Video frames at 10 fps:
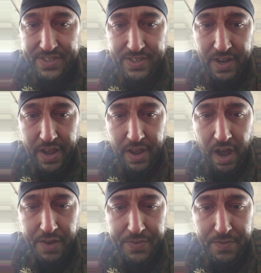on
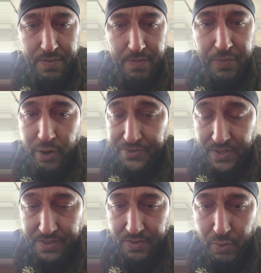versus
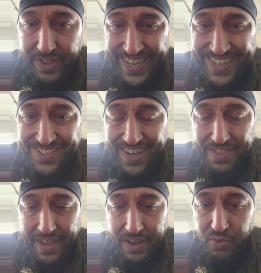releasing
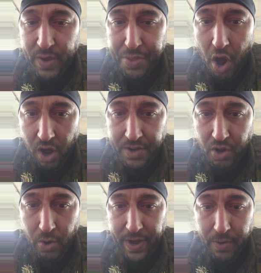things with
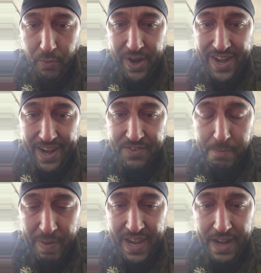ongoing readings
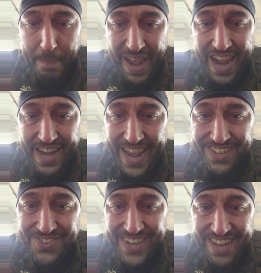being made and
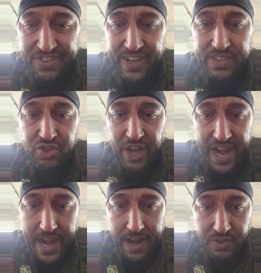sensing change,